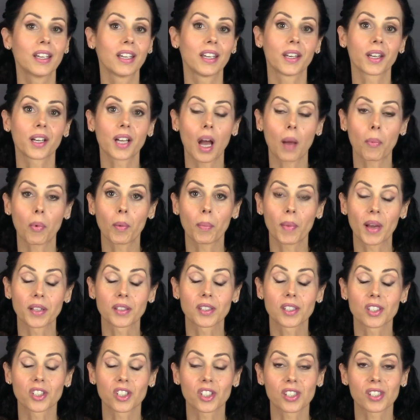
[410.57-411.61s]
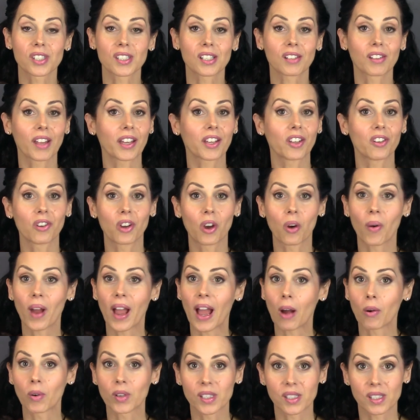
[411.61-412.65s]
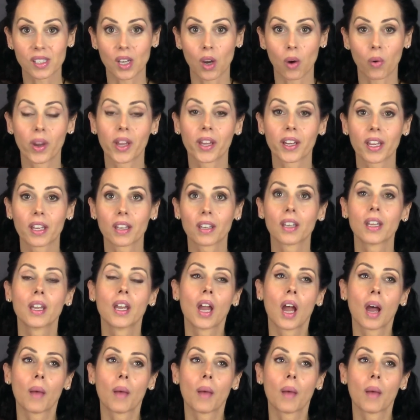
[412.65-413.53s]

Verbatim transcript: in a couple months just to let you know how it's going and